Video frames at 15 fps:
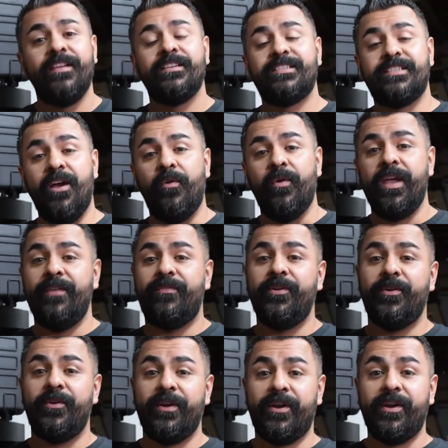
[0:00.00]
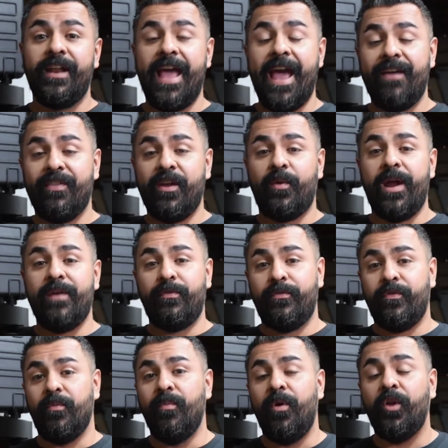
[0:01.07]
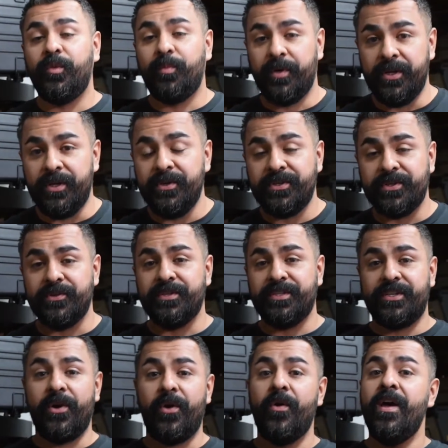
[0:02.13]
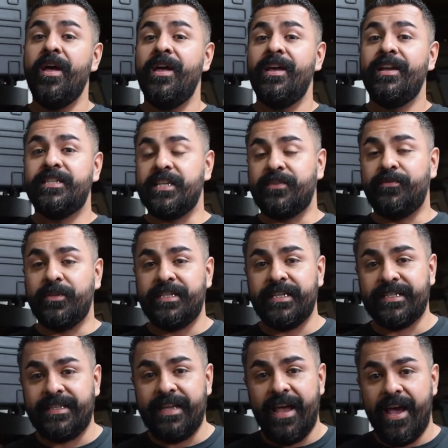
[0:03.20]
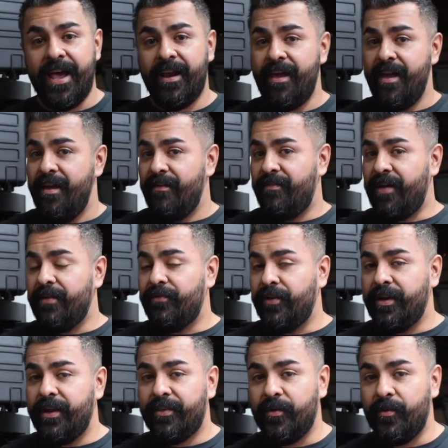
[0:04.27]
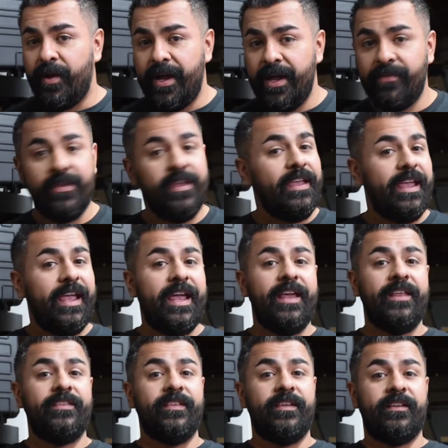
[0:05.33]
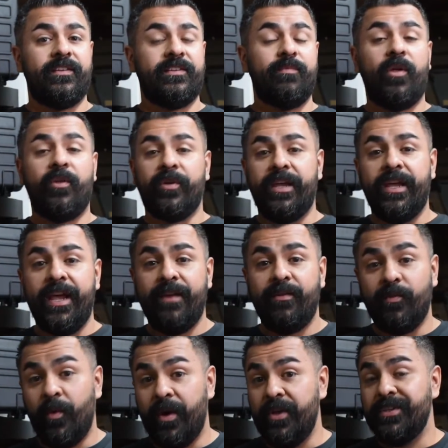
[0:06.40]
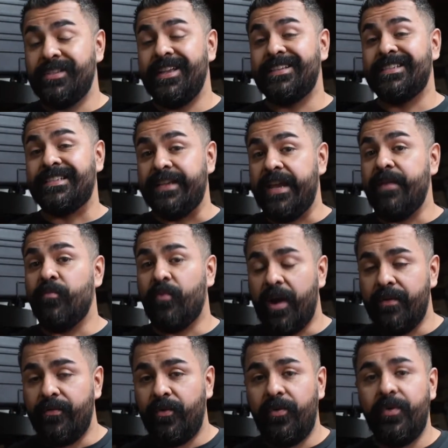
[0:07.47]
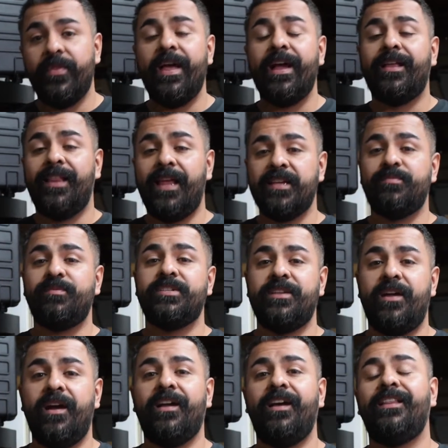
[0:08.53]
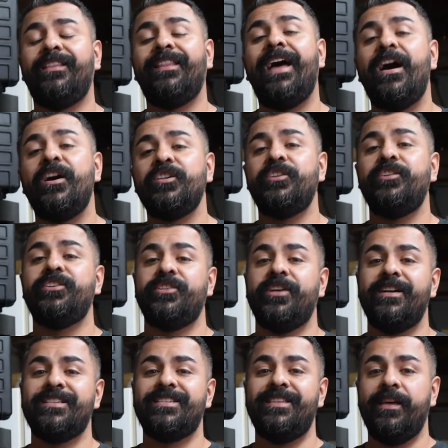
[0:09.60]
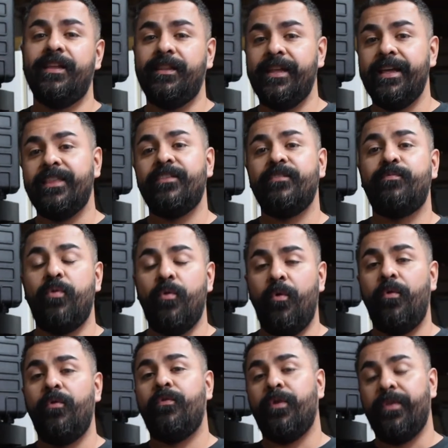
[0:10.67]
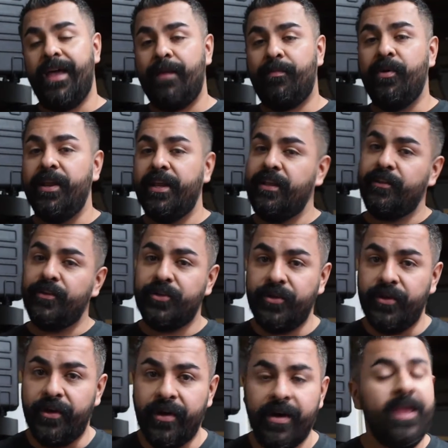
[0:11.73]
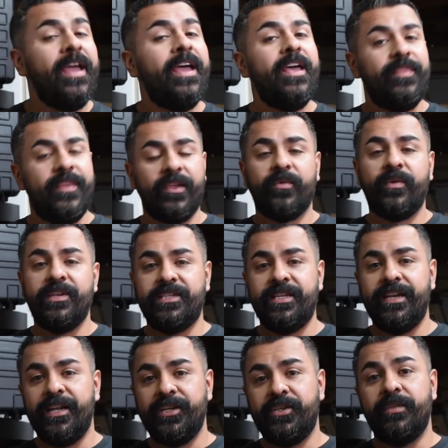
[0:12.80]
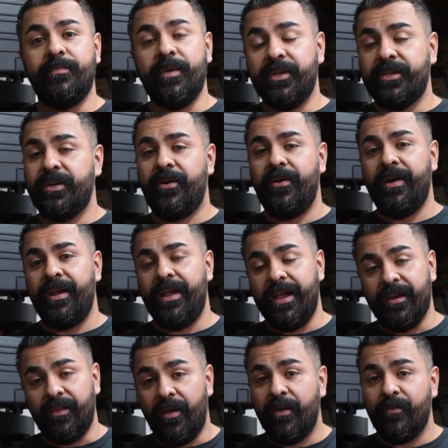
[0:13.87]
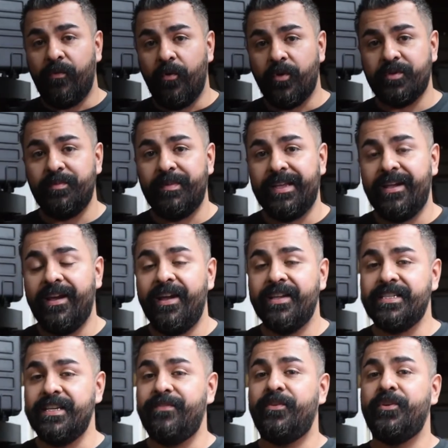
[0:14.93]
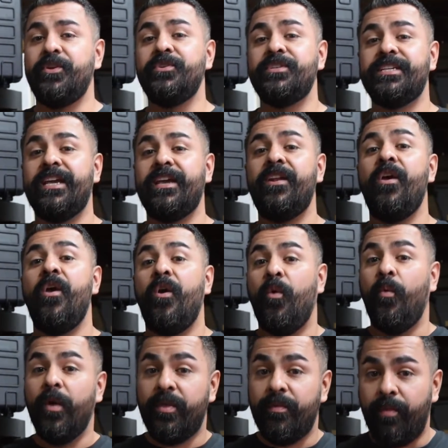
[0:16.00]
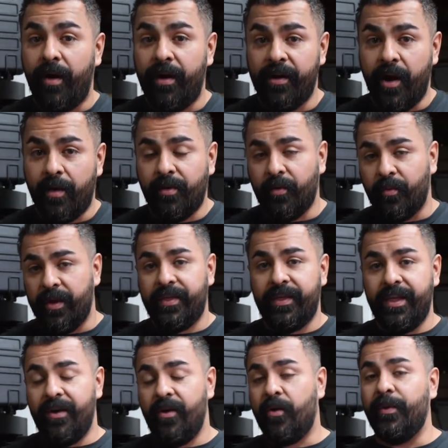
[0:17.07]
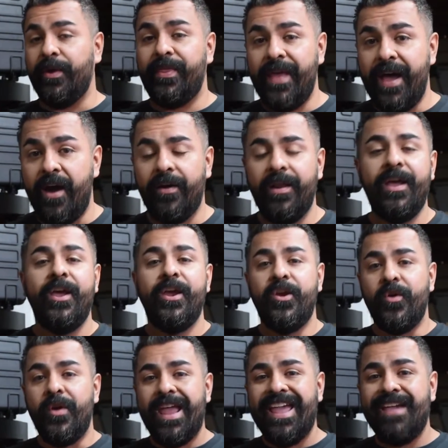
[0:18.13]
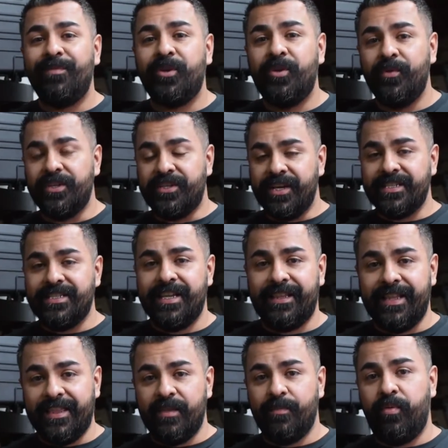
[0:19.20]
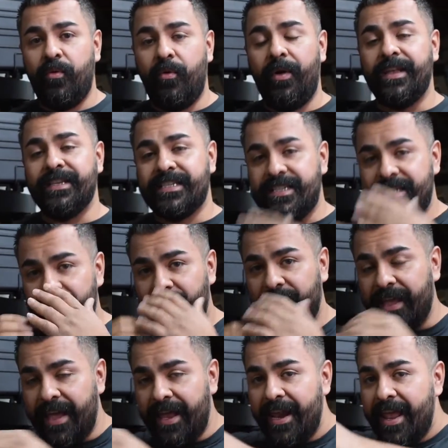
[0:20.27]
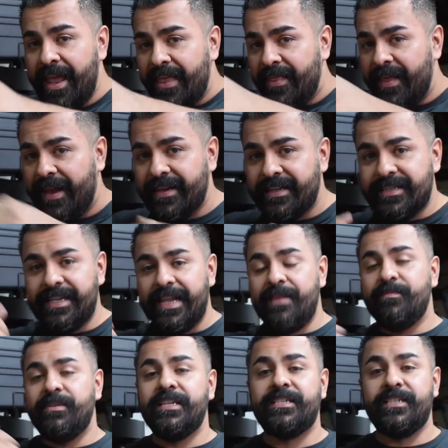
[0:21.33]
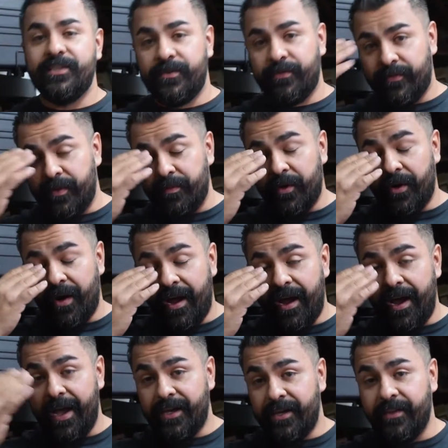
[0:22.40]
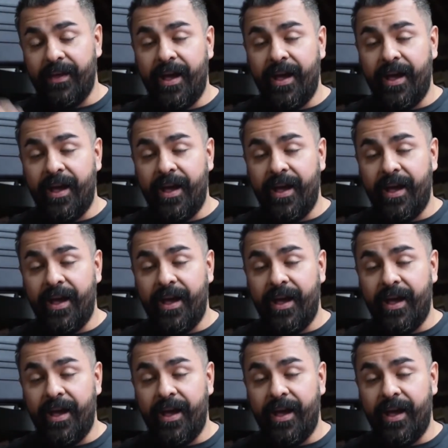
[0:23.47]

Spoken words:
So if you're gonna have that rifle for multiple users, so 6'6" dad, 5' nothing wife, and the smaller kid wanna use that same rifle, that collapsible stock allows you to adjust that length of pull for that particular shooter. That's why you see it issued in the military and law enforcement, because if you're using it with body armor, with kit or without, you're able to adjust that length of pull and still get that same distance from your eye to the